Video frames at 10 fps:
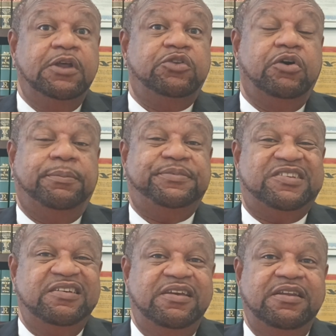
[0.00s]
to
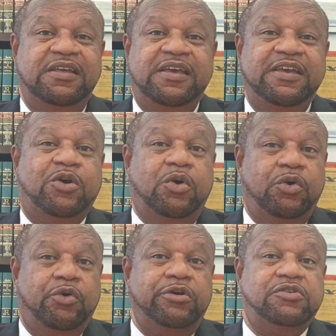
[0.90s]
obtain a
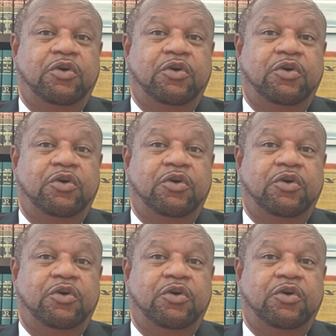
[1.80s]
court